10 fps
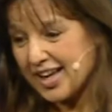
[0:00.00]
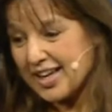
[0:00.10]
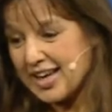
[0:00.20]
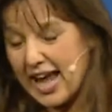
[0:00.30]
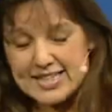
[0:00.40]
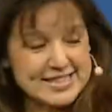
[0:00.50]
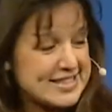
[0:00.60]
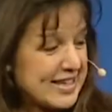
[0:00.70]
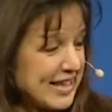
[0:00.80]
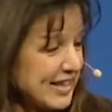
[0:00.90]

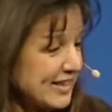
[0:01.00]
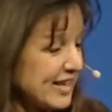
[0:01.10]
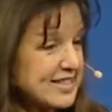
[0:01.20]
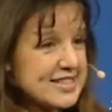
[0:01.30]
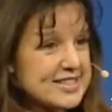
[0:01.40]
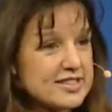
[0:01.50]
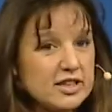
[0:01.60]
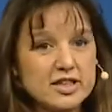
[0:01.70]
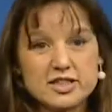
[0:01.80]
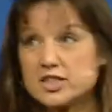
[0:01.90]
Next, uh, they
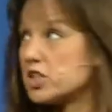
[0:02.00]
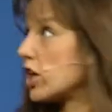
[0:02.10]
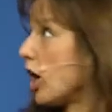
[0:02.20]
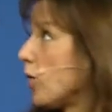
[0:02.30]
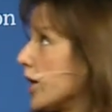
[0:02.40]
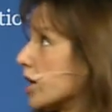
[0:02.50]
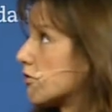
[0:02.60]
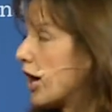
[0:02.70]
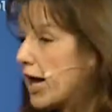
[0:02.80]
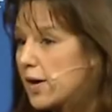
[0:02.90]
started going
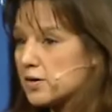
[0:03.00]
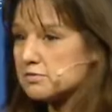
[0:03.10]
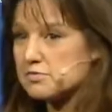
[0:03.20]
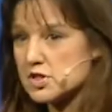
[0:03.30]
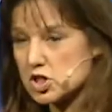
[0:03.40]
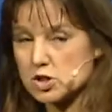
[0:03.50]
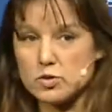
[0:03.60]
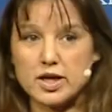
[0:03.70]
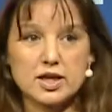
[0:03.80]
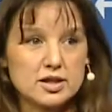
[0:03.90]
around
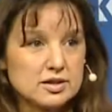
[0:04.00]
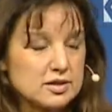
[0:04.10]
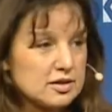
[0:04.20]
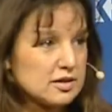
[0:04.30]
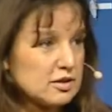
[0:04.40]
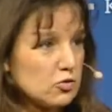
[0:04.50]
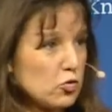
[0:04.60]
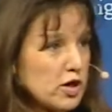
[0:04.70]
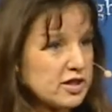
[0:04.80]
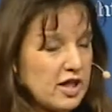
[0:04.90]
doing
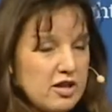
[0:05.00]
what they